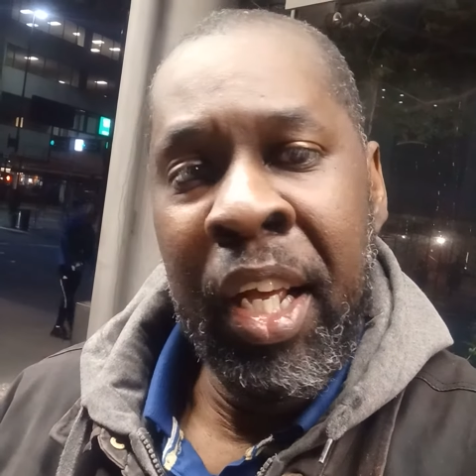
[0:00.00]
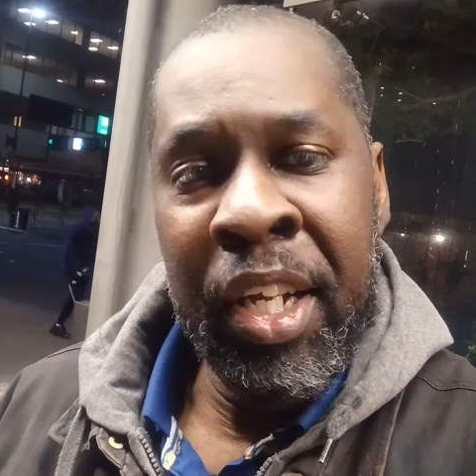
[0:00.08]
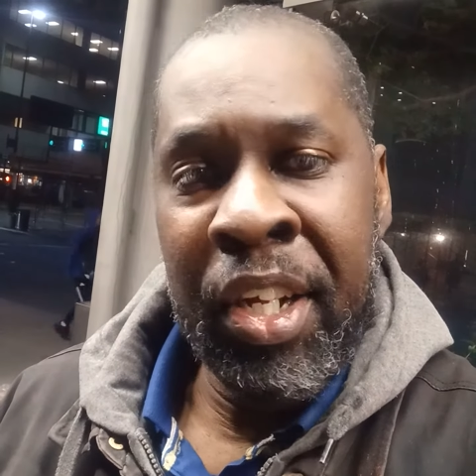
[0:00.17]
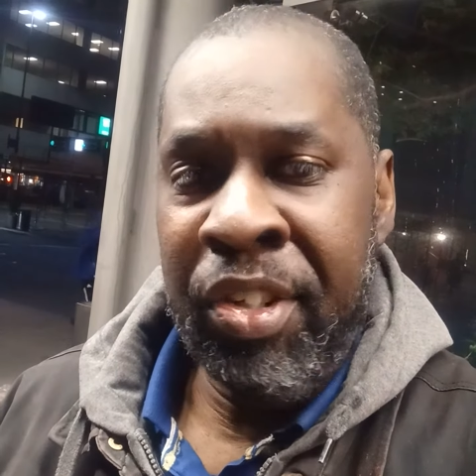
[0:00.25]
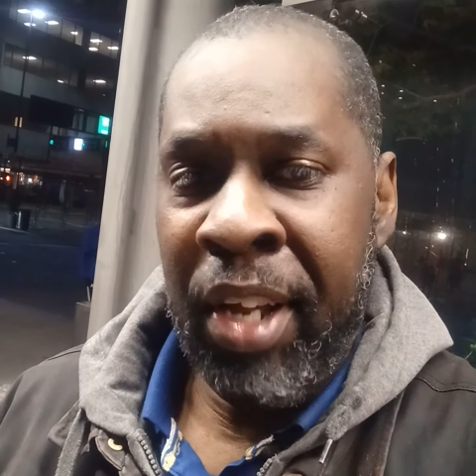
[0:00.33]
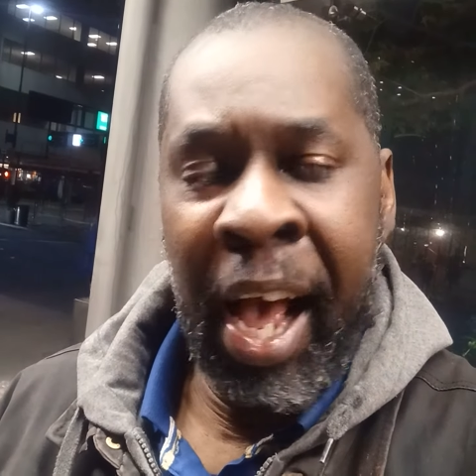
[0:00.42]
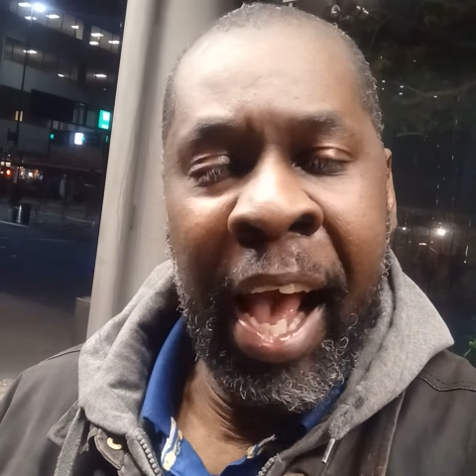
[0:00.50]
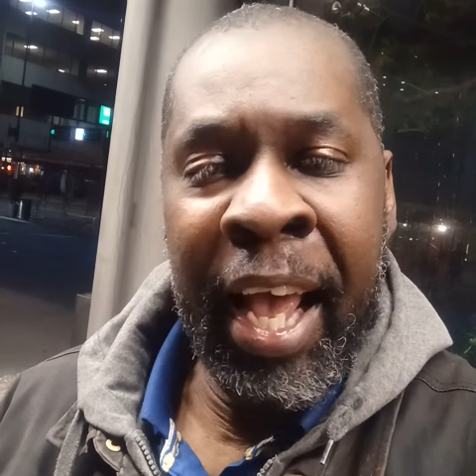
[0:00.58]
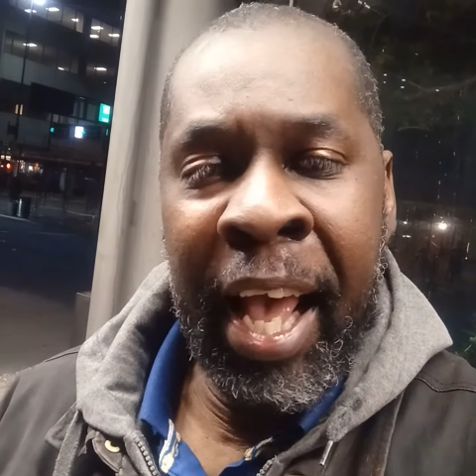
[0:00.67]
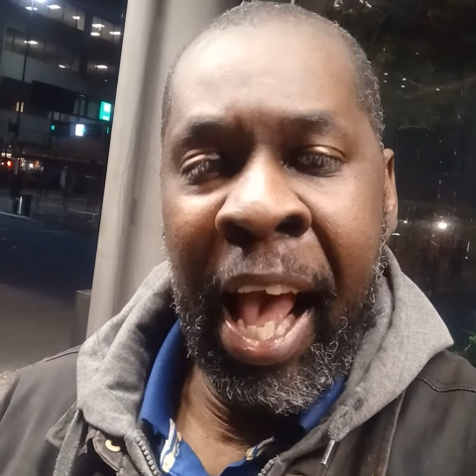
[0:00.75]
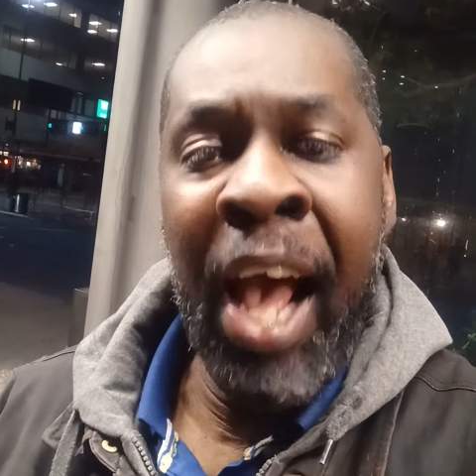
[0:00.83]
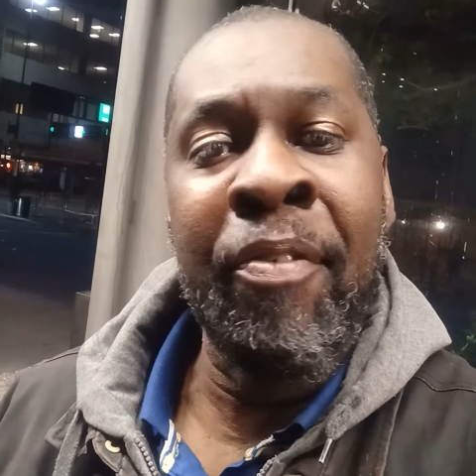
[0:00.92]
Because I
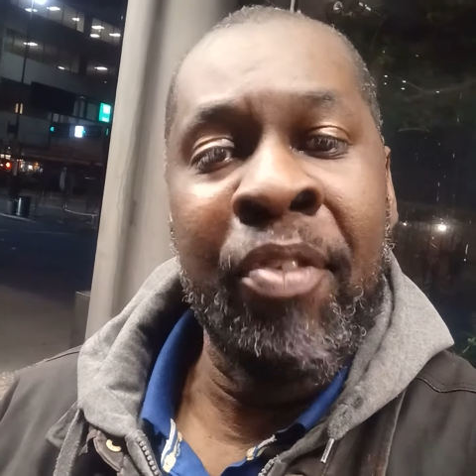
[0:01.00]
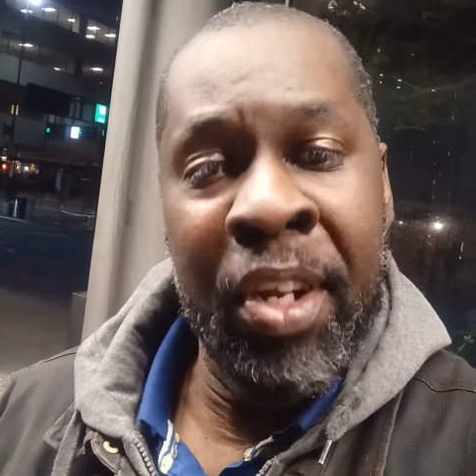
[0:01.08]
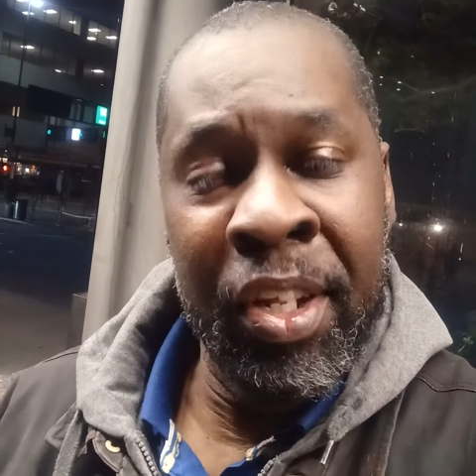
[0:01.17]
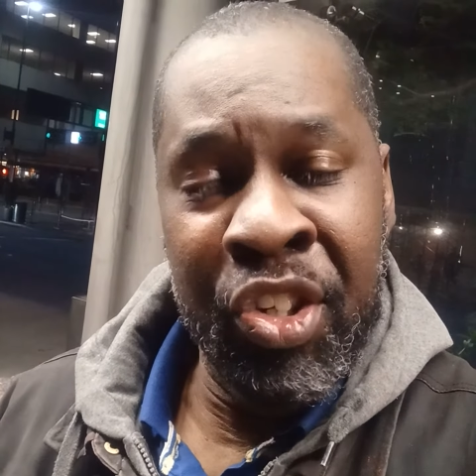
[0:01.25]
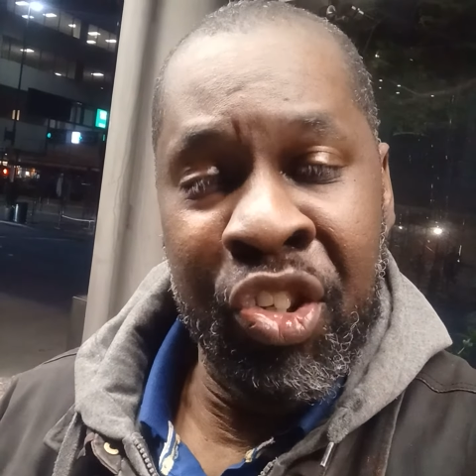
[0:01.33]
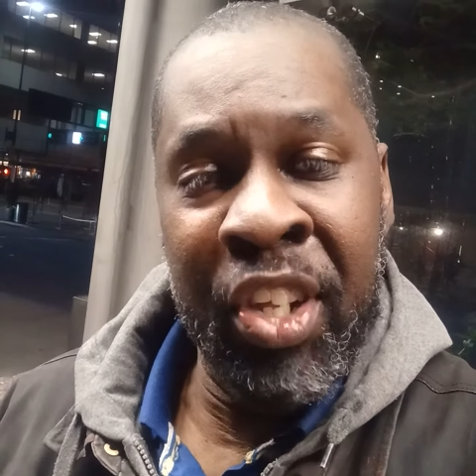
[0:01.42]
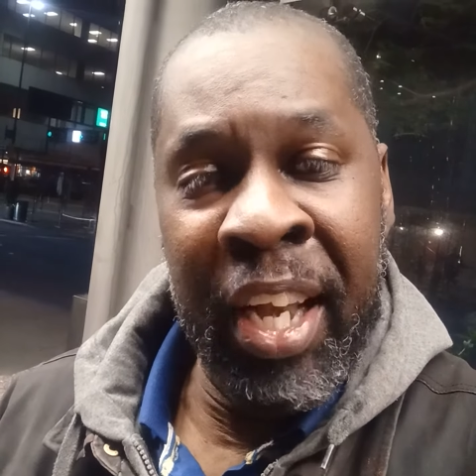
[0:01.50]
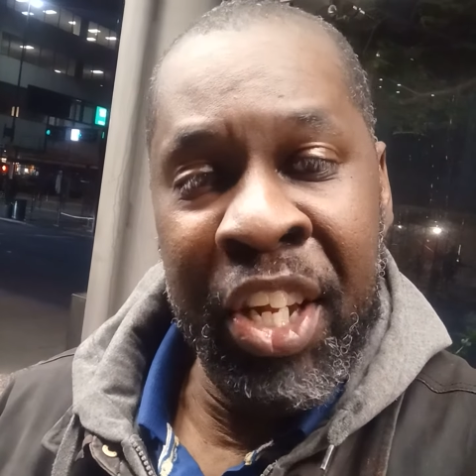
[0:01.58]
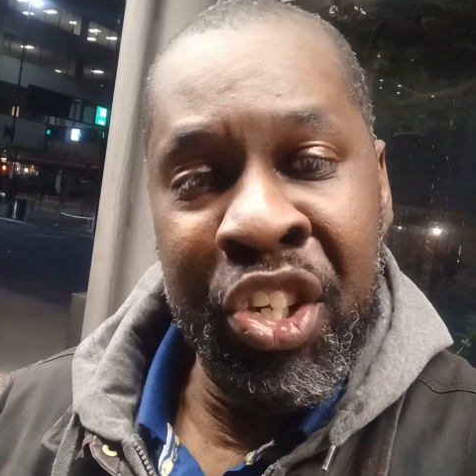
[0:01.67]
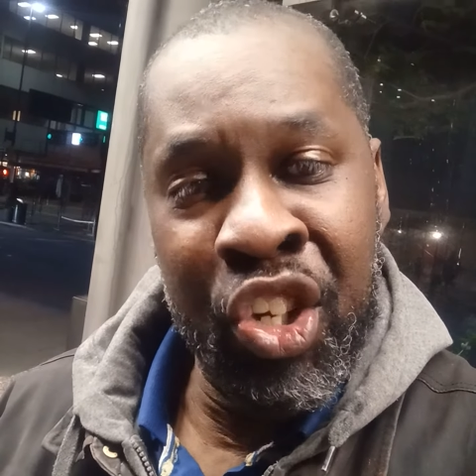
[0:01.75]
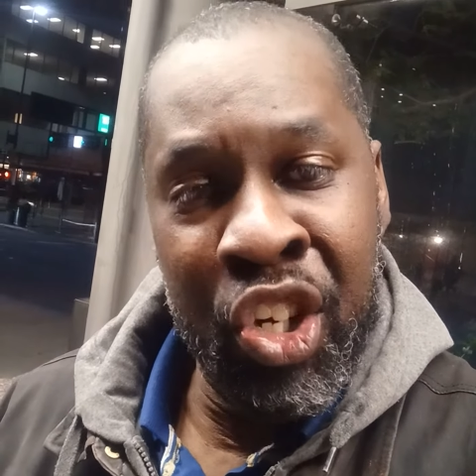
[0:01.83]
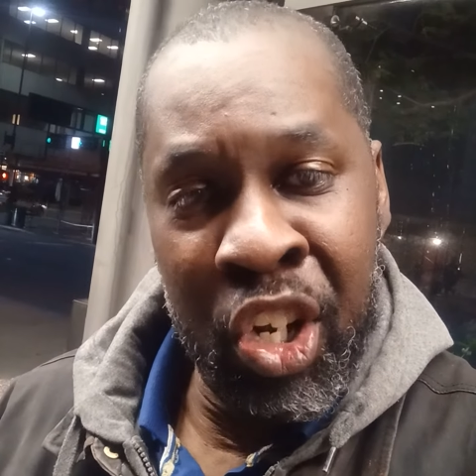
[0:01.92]
ain't having it, just to
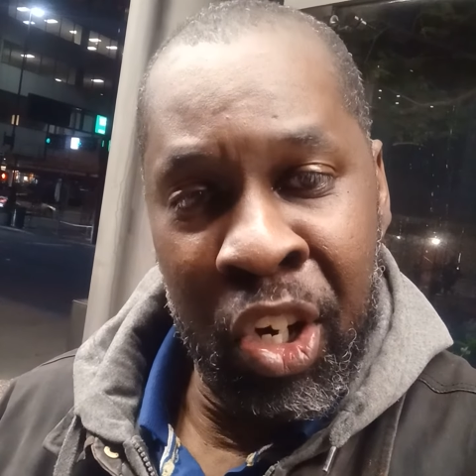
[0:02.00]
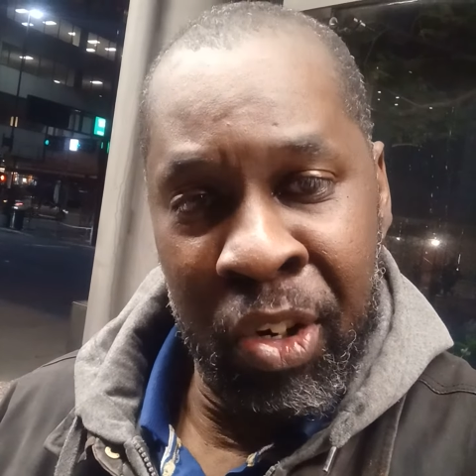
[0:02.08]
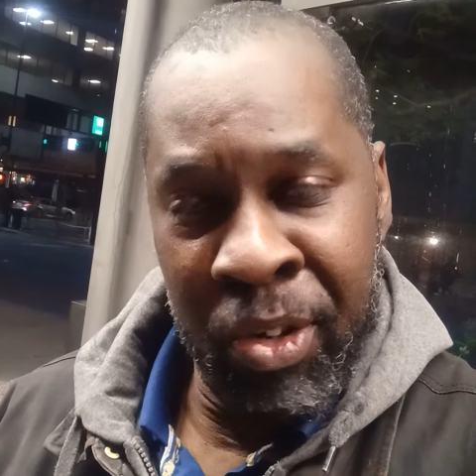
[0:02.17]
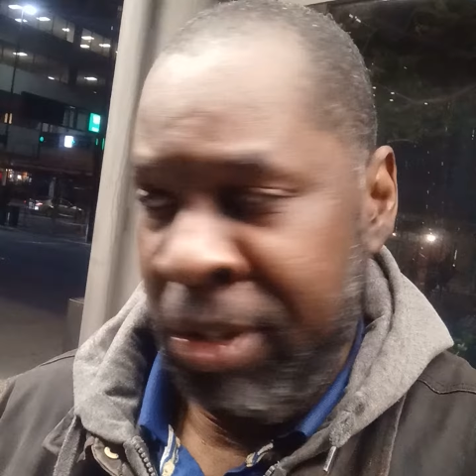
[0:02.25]
let you know.